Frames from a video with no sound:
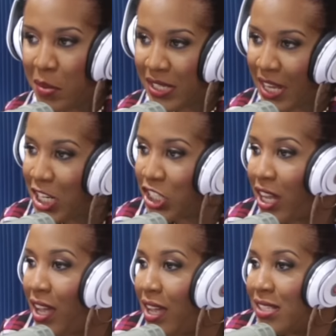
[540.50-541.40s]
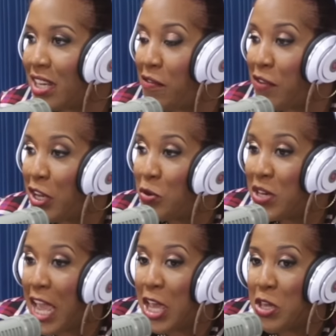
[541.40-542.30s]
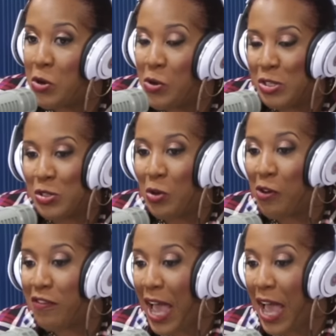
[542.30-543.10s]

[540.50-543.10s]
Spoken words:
Miss Alysha is in a venue near you. Yes. Solo